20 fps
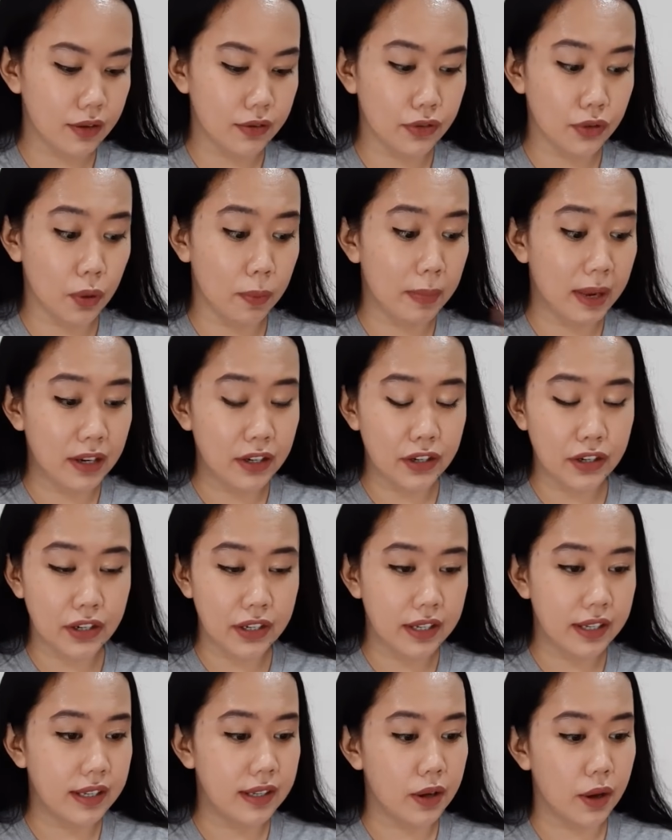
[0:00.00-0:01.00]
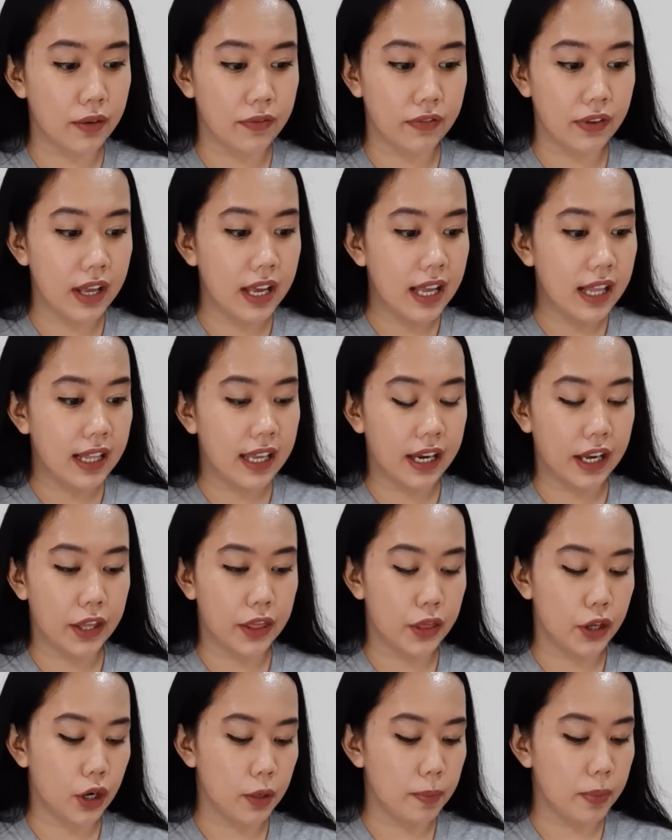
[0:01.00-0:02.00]
So mentions of like a
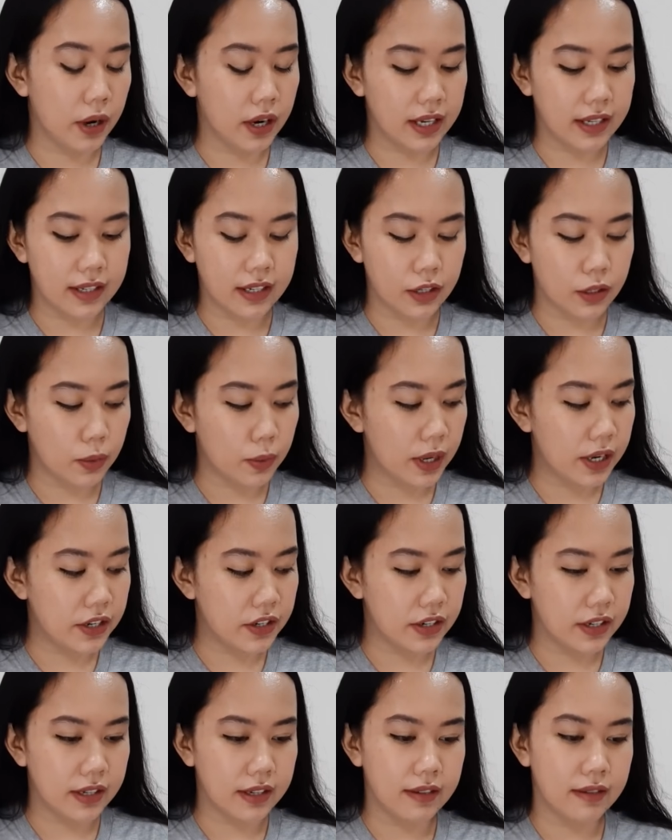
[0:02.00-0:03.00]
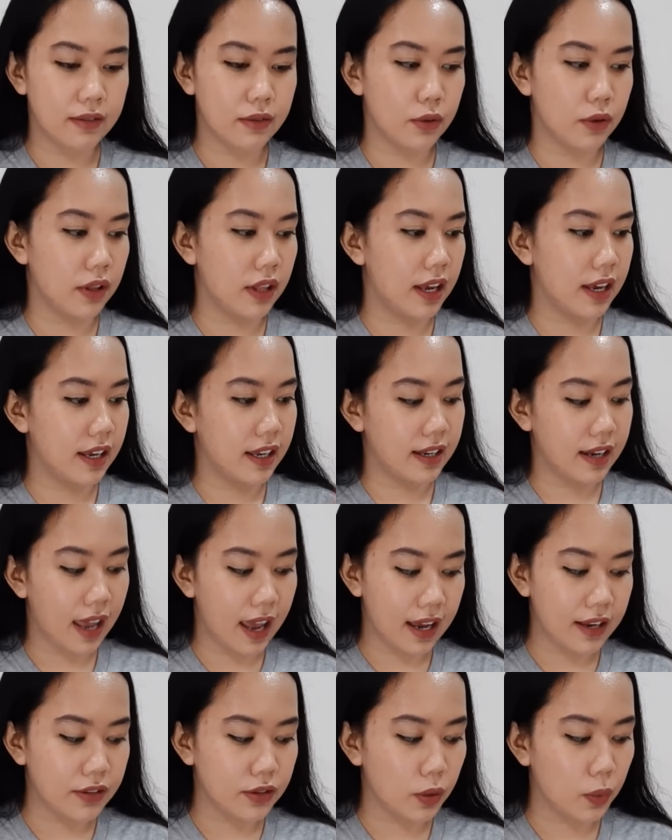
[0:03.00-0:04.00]
third party situations or like an
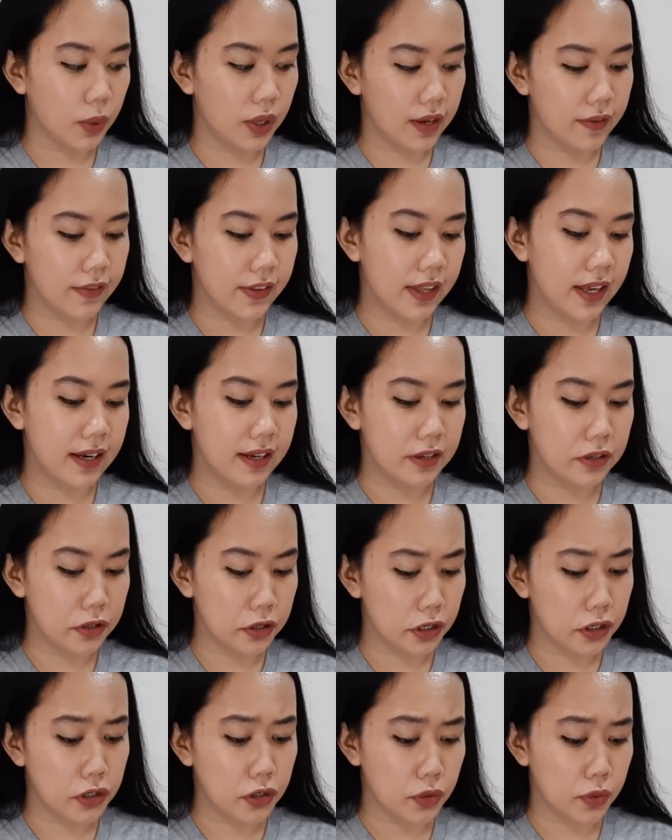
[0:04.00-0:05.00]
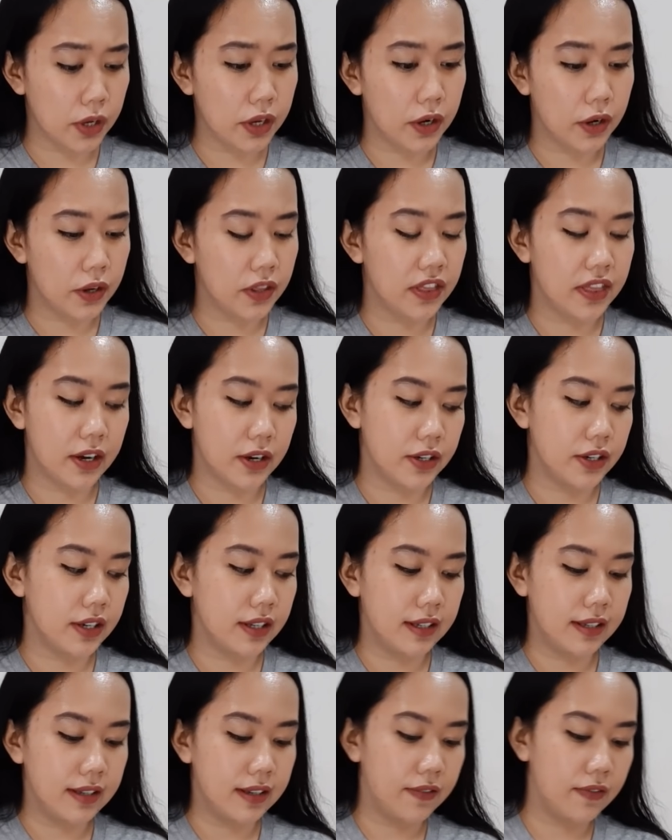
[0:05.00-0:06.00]
ex or whatever that is could trigger their
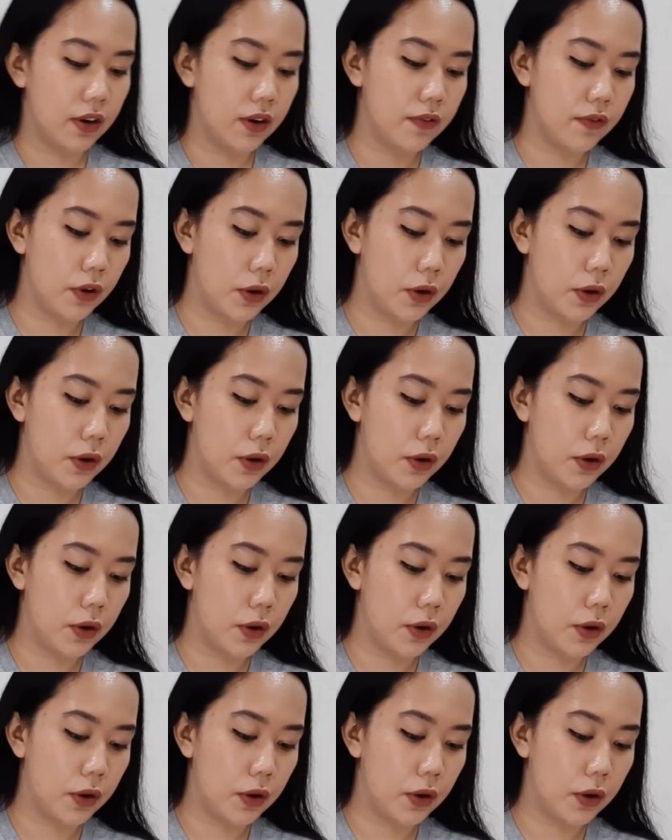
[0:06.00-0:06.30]
jealousy very,